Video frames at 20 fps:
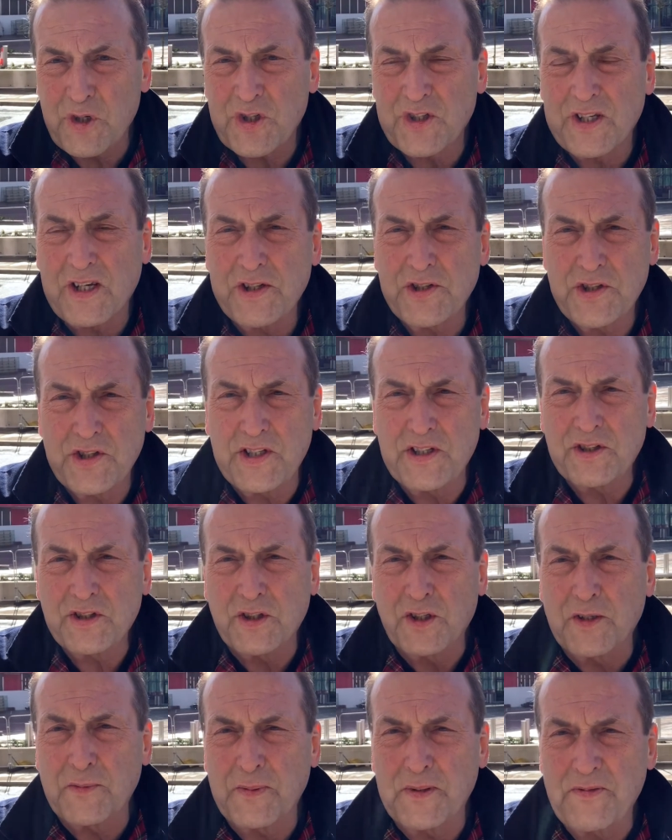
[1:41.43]
station is
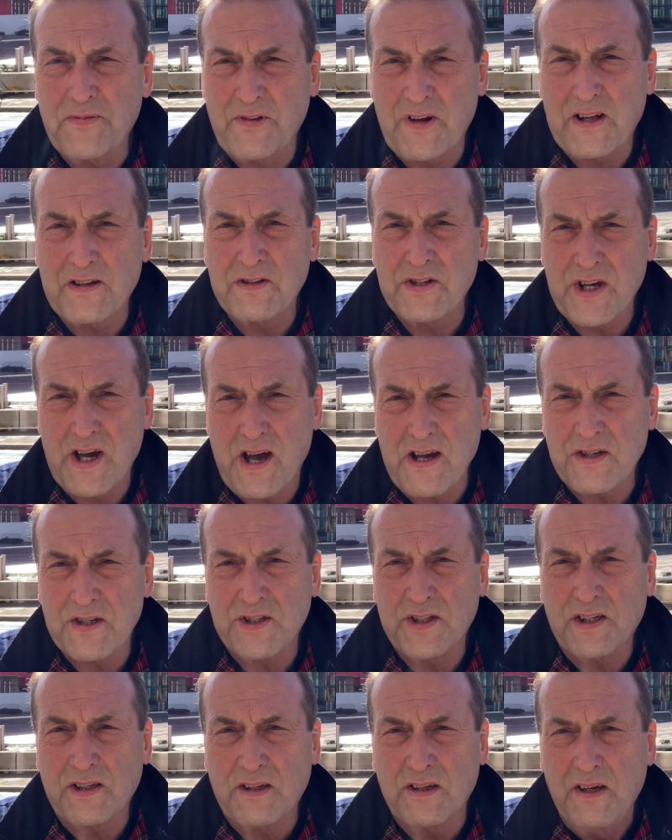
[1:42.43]
going to be
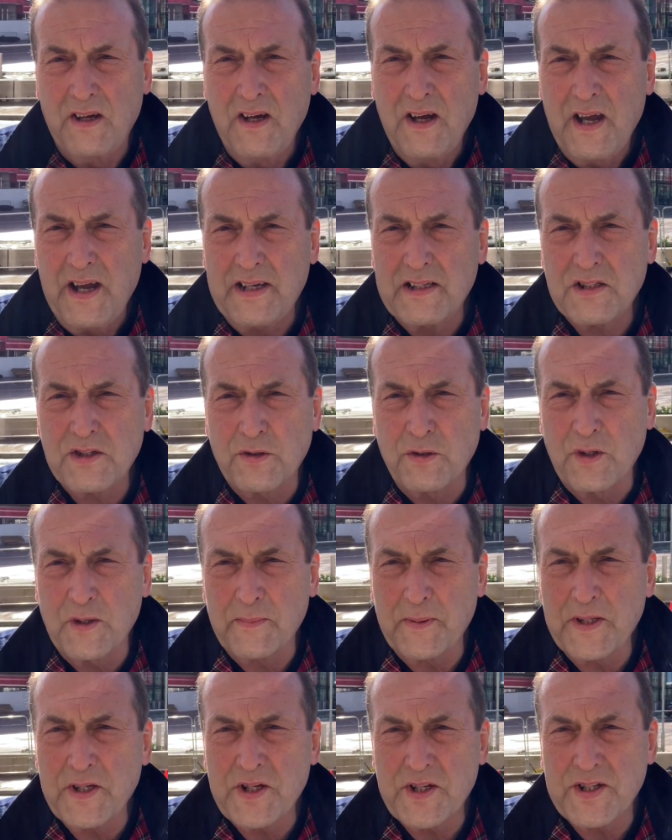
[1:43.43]
fantastic. It's going to
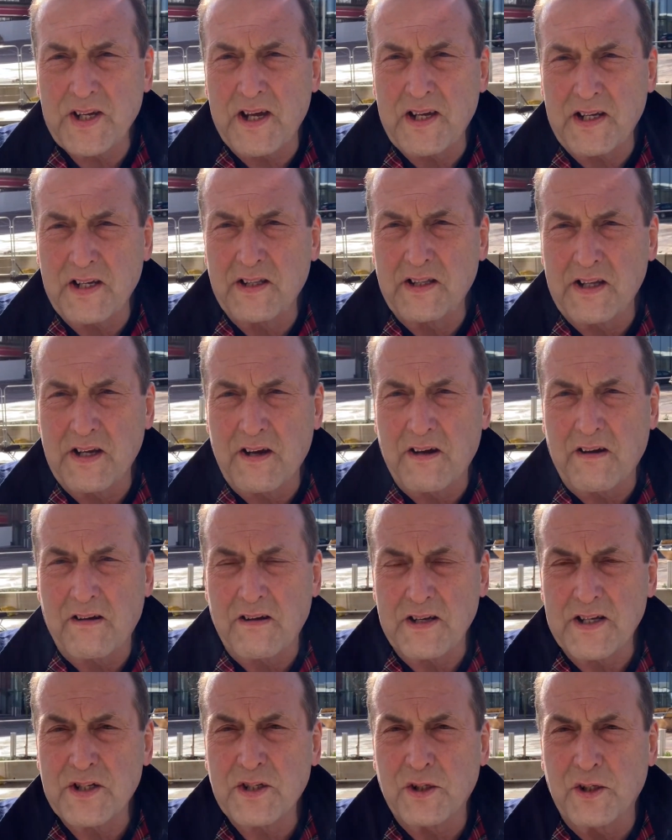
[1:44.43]
be state of the
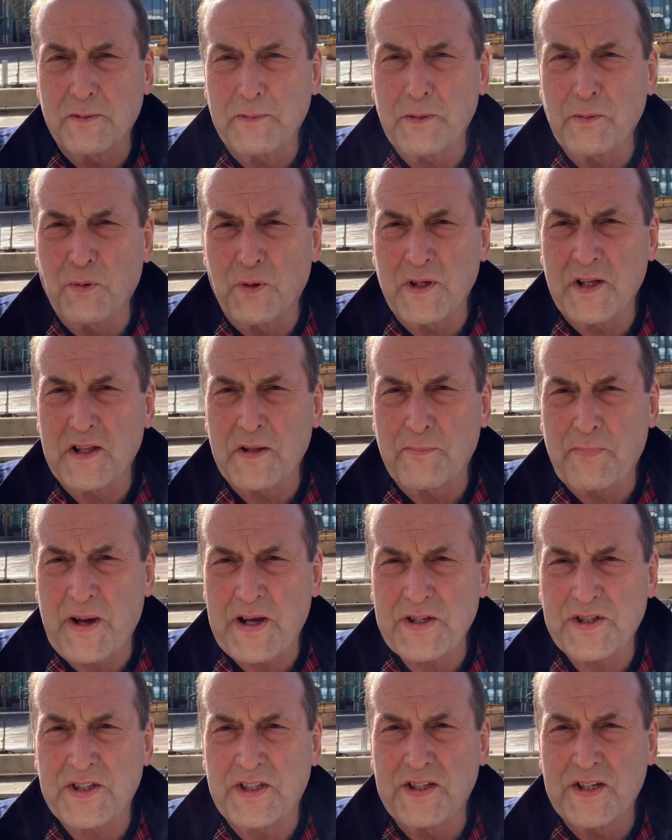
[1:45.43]
art. It's going to be one of the
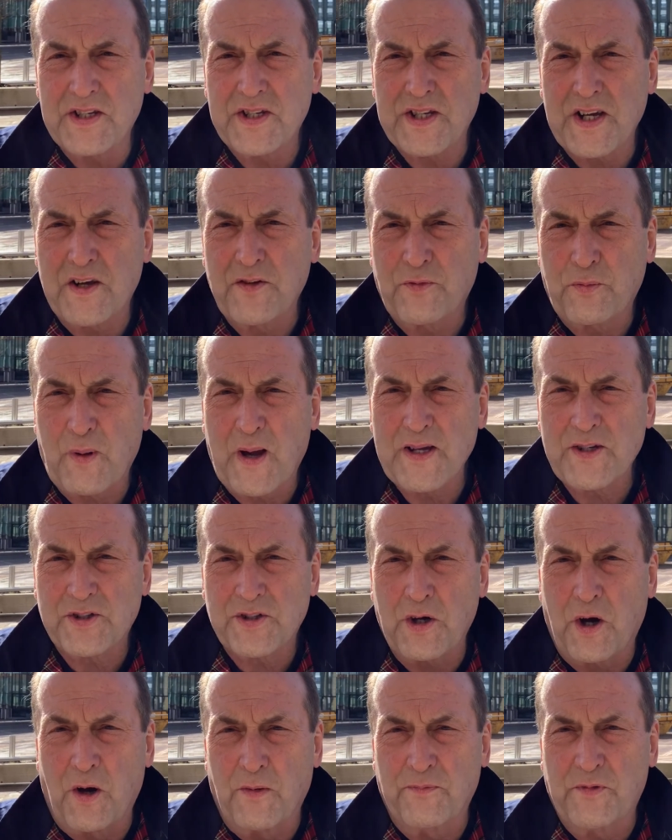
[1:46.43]
best in the
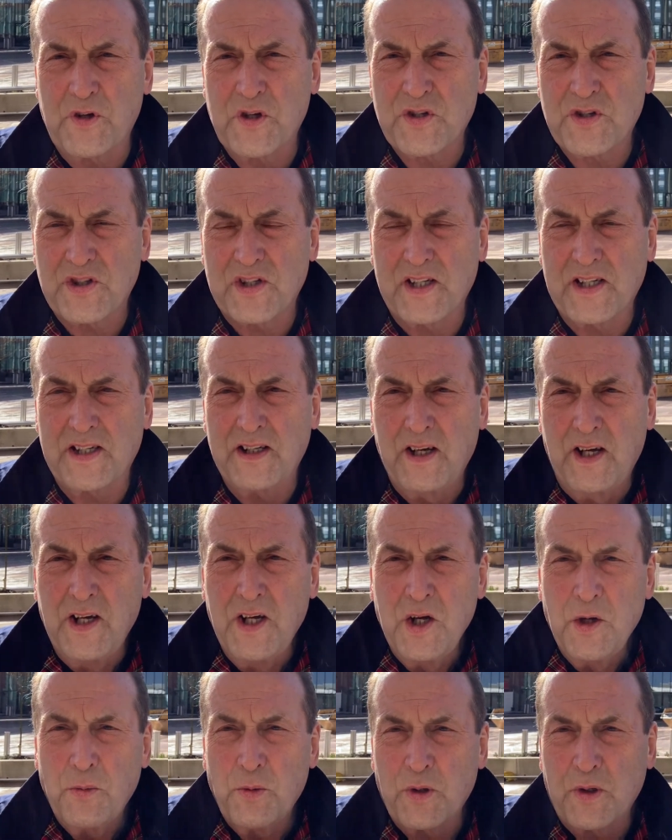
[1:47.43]
southwest. Obviously,
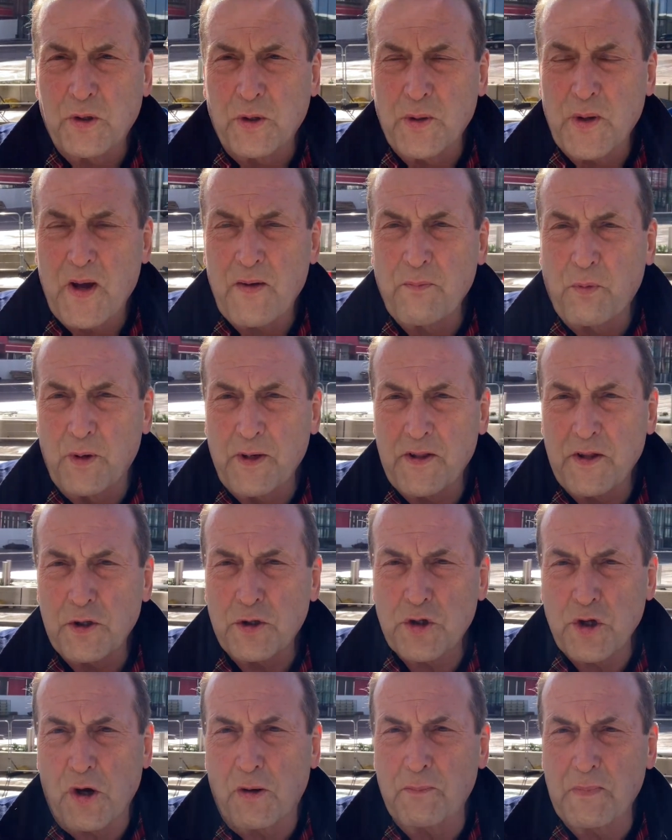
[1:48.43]
we're going to have one of the
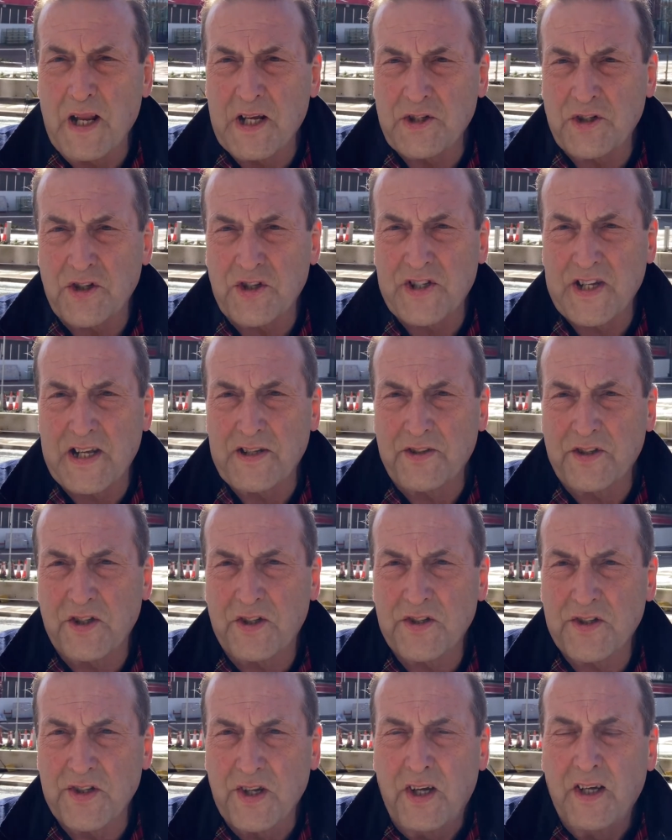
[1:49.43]
top leisure
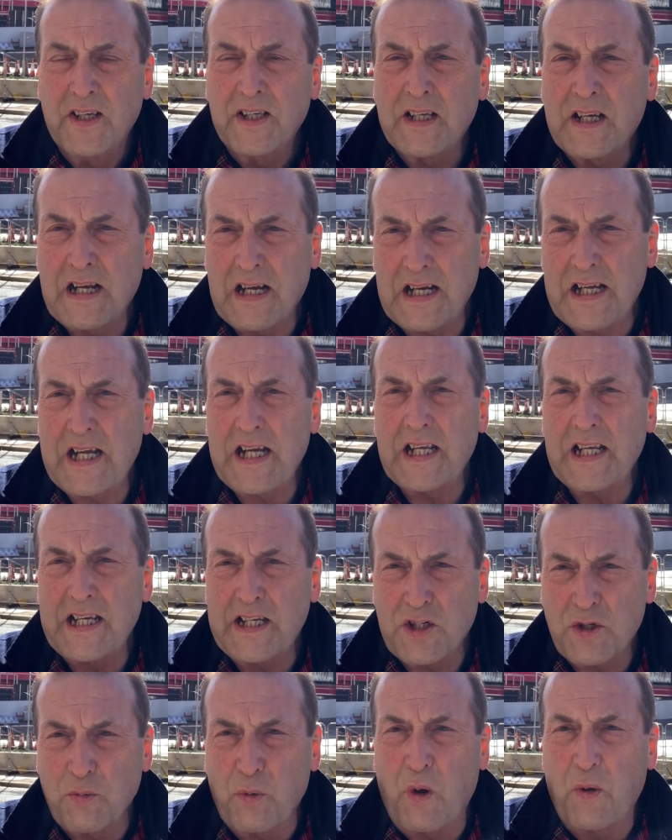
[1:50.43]
centres. Clearly,
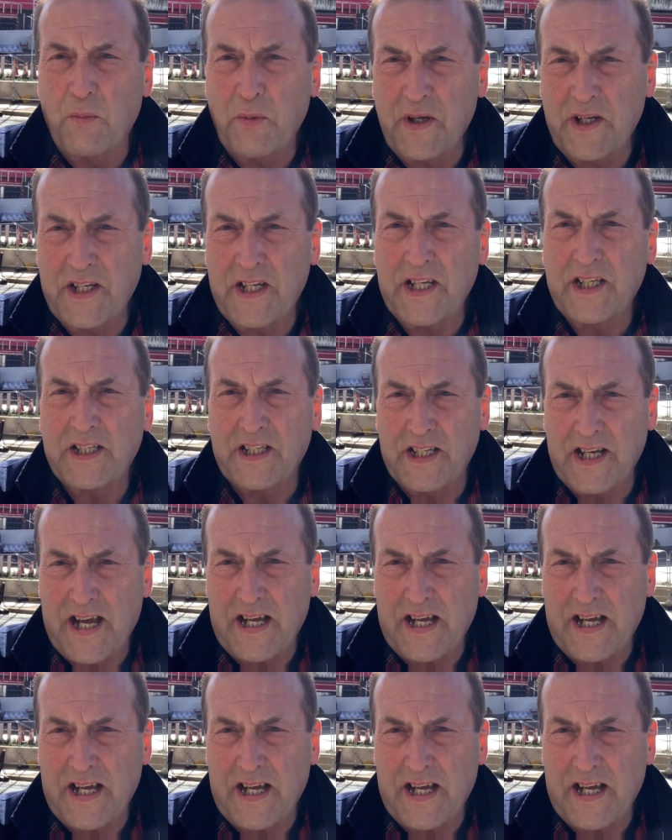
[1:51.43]
it's what we need in